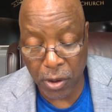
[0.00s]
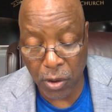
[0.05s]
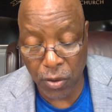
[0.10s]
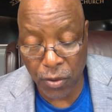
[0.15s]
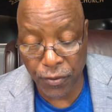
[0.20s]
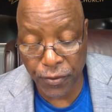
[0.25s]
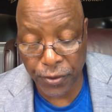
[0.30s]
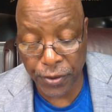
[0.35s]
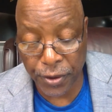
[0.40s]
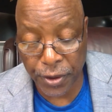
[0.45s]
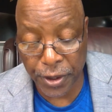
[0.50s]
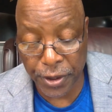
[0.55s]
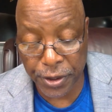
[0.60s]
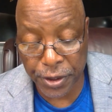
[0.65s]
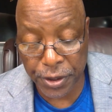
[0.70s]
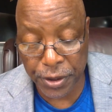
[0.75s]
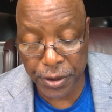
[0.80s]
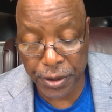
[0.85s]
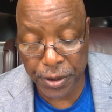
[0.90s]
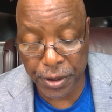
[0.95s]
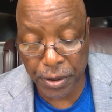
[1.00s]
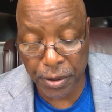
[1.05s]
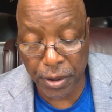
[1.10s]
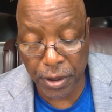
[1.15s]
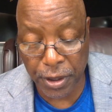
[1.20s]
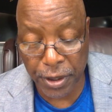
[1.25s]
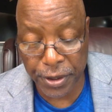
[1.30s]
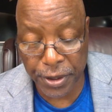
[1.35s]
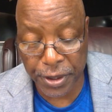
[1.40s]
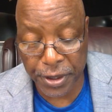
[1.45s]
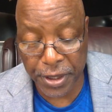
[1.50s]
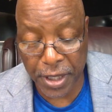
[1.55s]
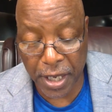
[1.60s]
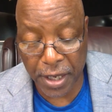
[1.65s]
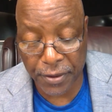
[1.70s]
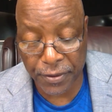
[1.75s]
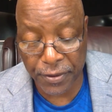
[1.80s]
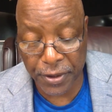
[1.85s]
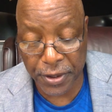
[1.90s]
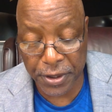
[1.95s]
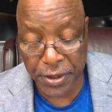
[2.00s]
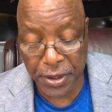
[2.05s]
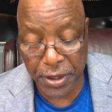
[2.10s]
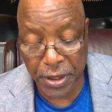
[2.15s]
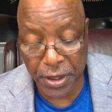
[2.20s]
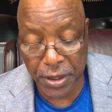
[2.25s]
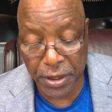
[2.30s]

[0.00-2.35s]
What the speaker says: over unto the other side of the sea,